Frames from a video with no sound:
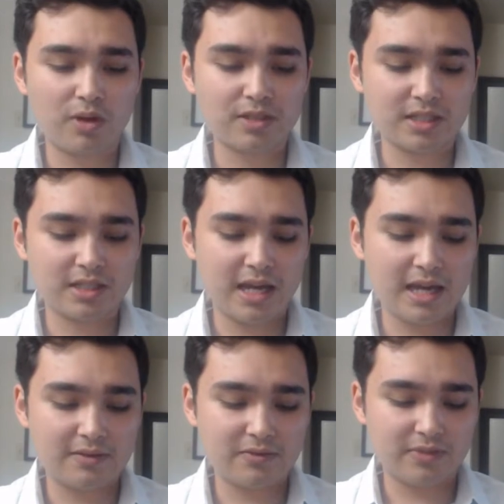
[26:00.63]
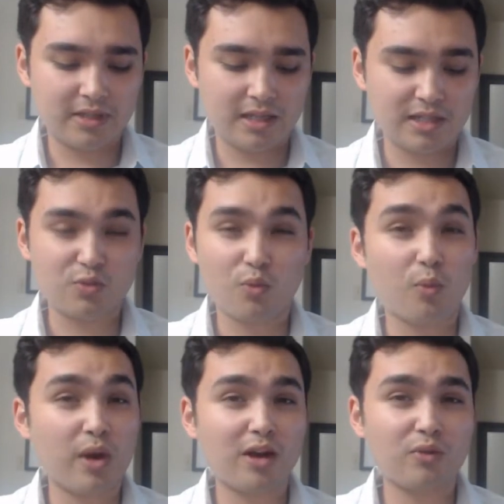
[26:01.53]
to get is
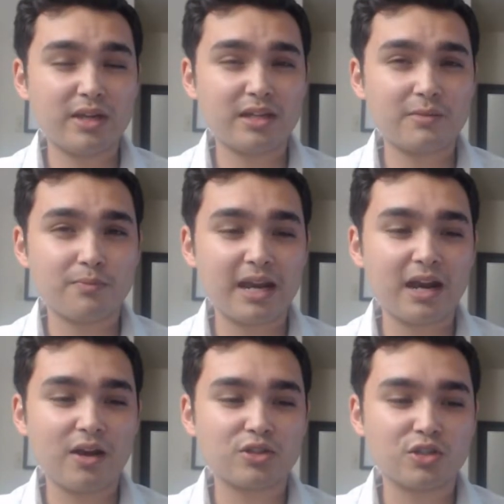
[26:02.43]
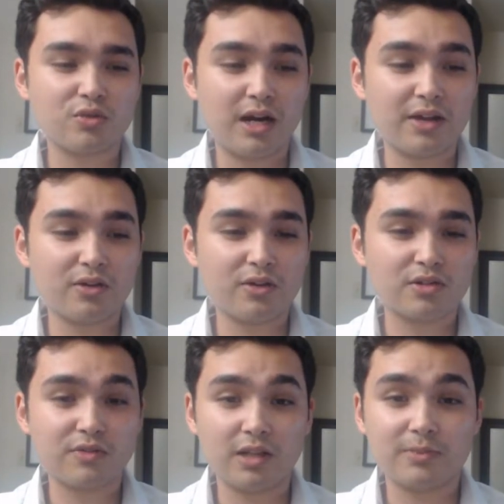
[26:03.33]
where we compare to other
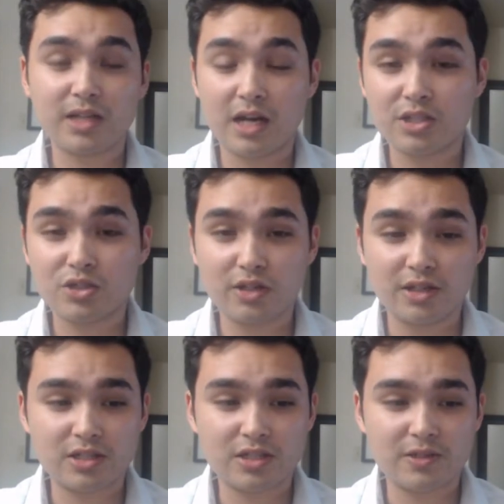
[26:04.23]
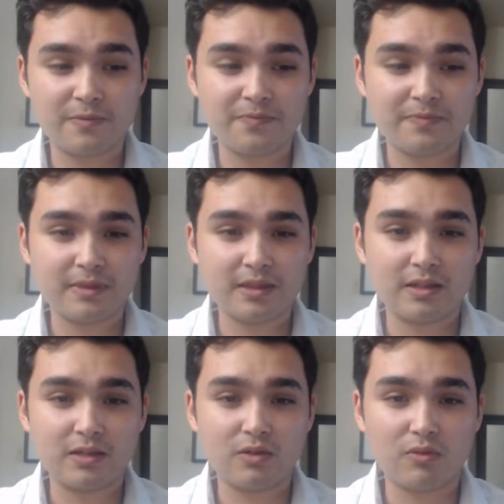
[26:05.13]
developed countries,
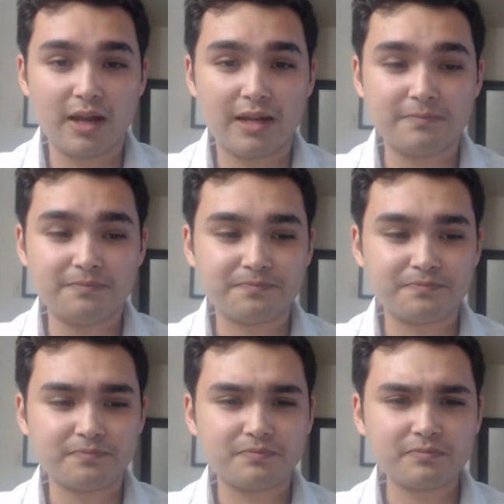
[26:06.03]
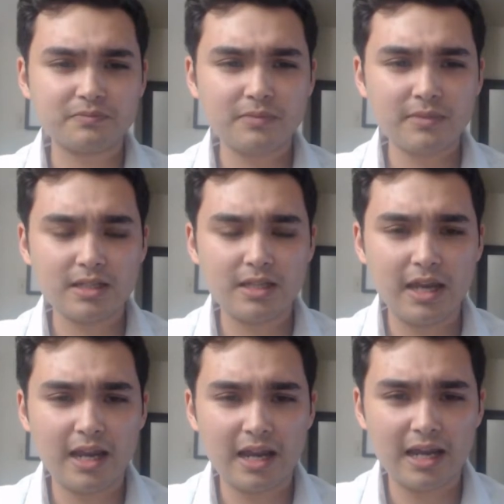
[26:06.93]
right?
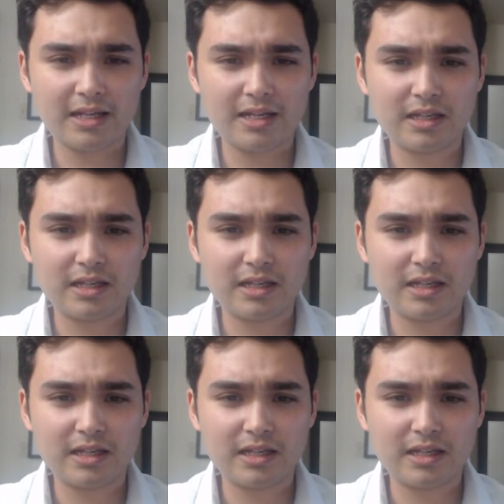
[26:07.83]
And,